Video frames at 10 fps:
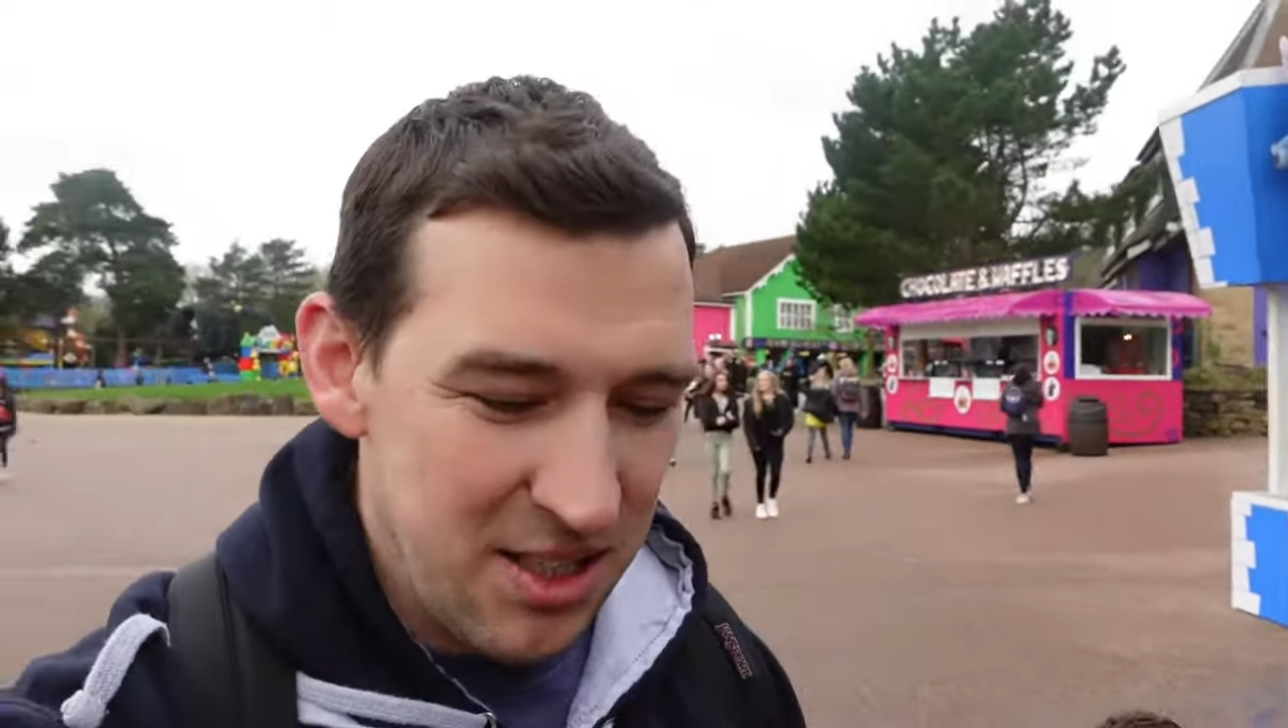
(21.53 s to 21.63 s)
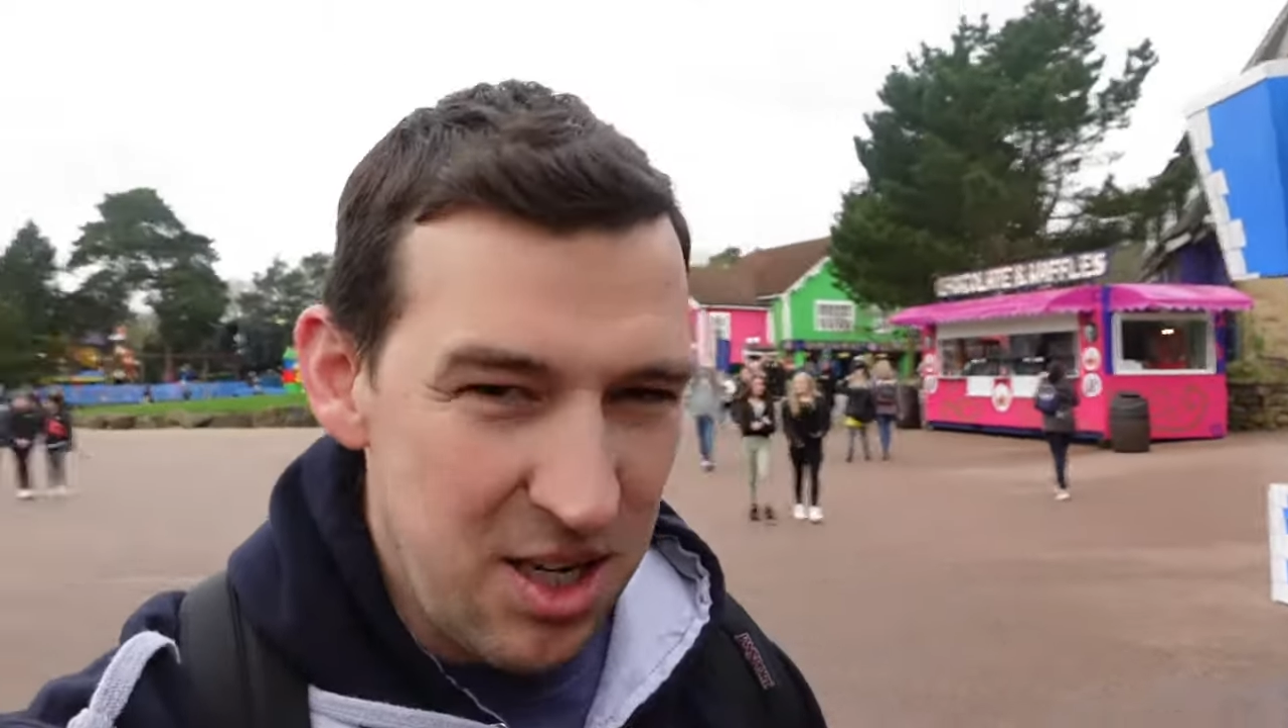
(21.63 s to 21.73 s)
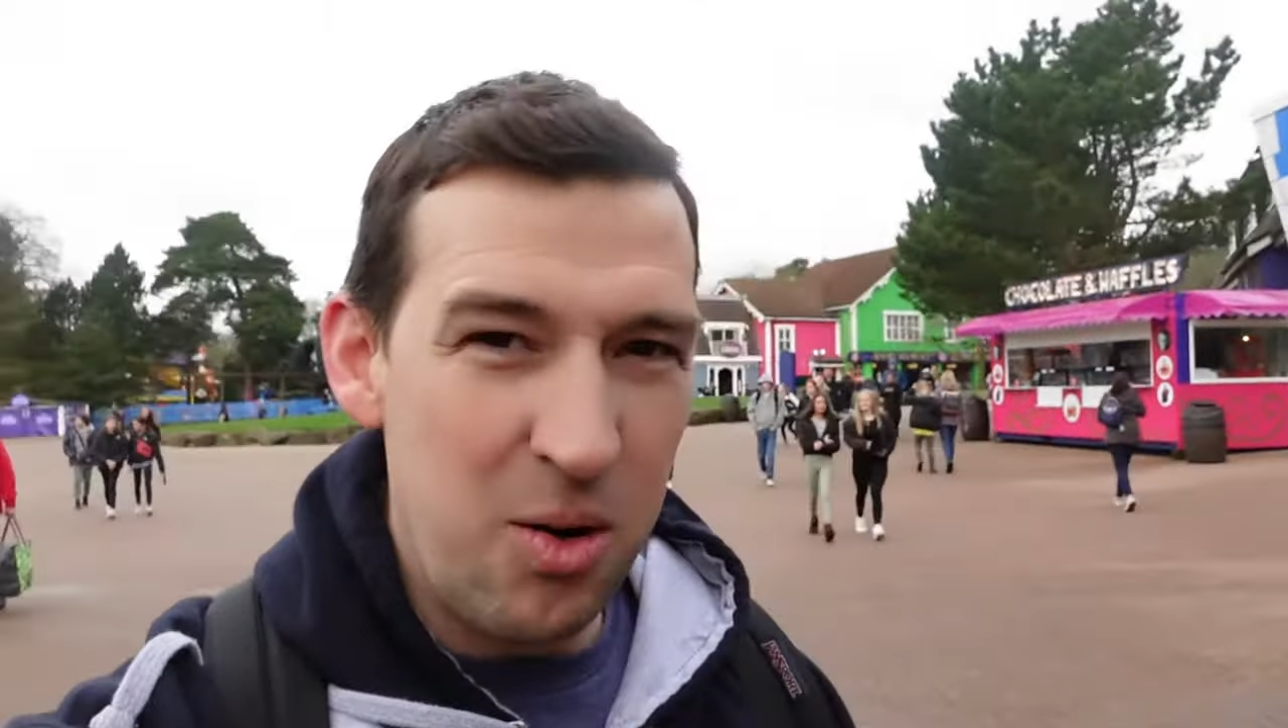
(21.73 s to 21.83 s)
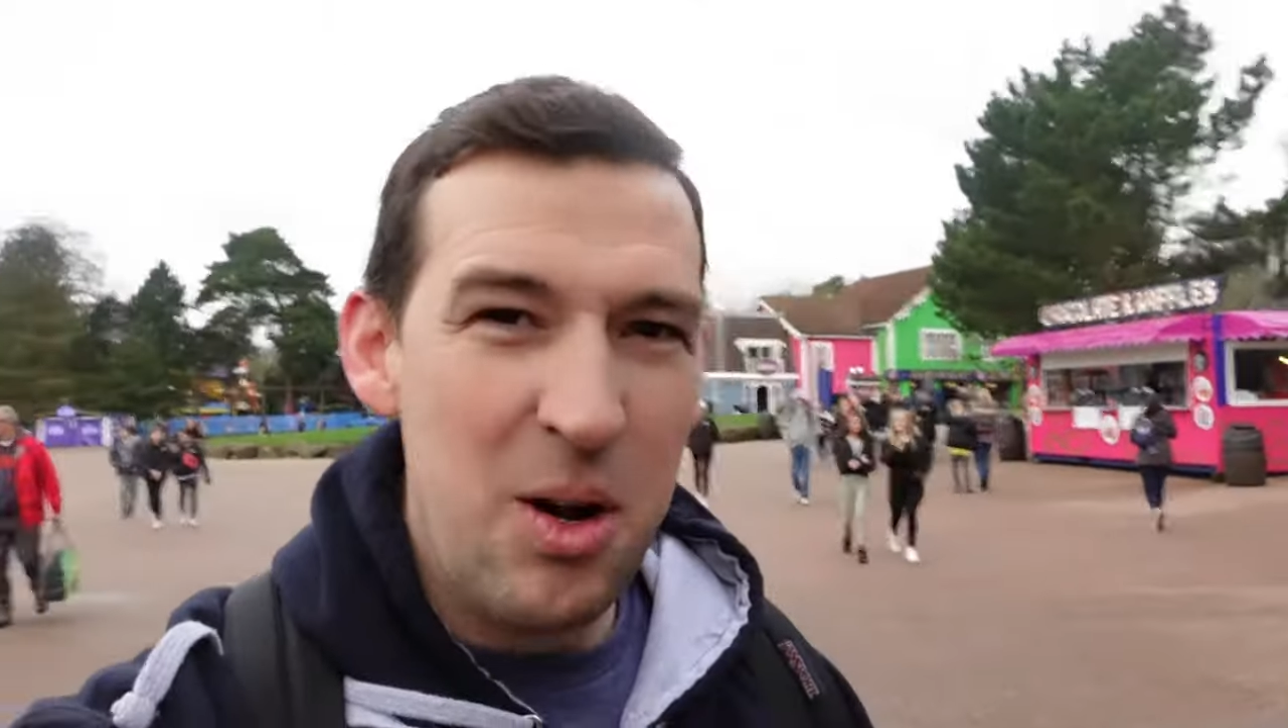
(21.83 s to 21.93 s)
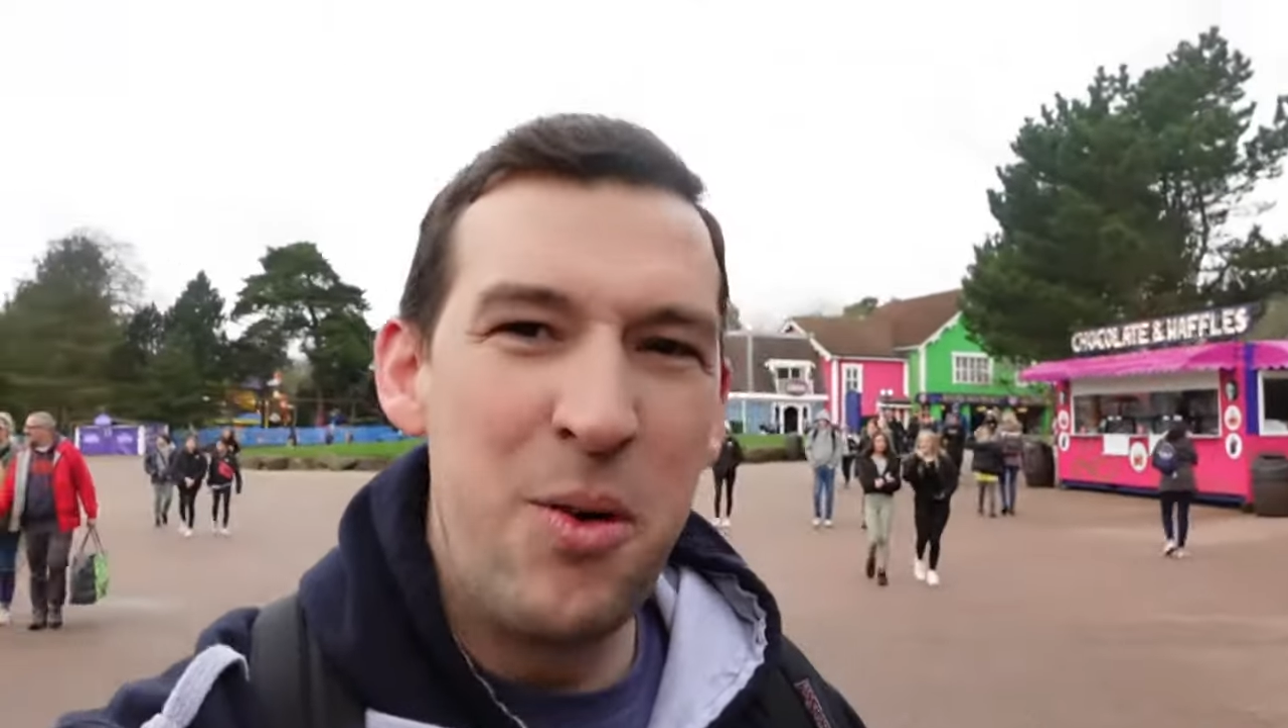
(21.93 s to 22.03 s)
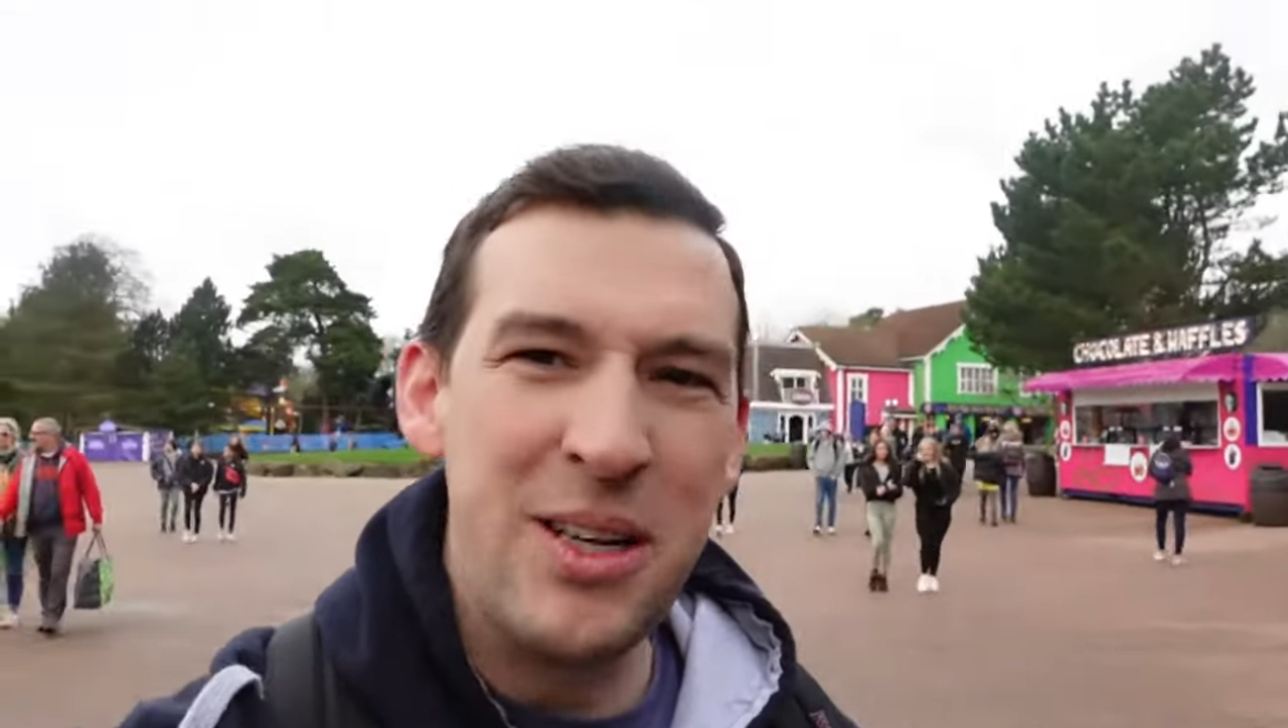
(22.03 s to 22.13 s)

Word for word: so we